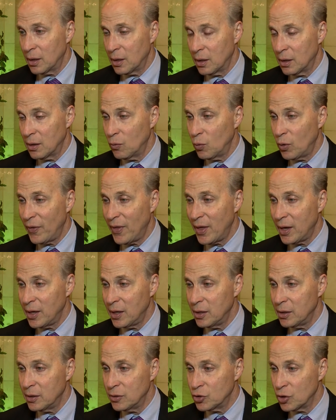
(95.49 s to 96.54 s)
uh, when
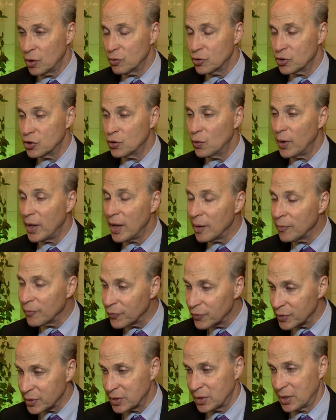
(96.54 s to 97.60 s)
they chose to
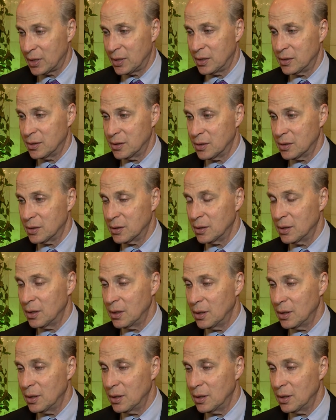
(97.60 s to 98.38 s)
emphasize